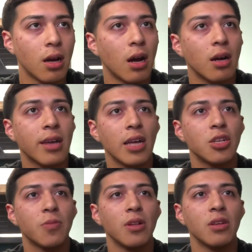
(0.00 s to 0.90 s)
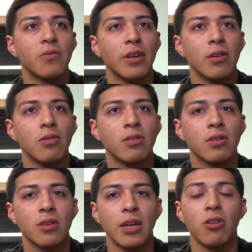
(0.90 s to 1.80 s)
uh, catch up on these videos
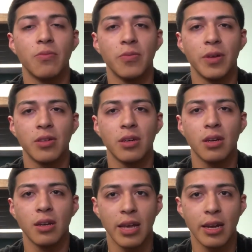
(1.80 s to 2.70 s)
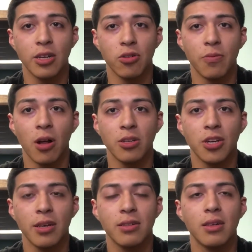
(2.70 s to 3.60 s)
because I know I've been busy. And again, I do
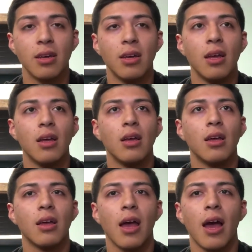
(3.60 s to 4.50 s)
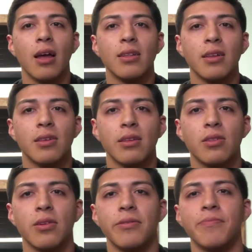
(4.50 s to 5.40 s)
apologize. And that's it.
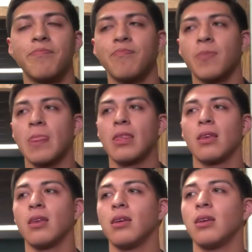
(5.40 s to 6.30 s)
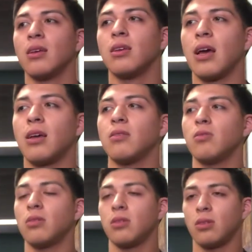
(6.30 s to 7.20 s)
So yeah,
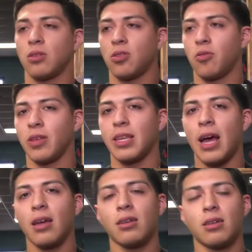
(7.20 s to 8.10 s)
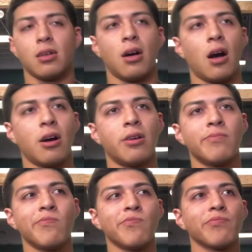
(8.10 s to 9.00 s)
so with that,
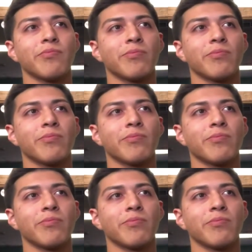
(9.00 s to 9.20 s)
um,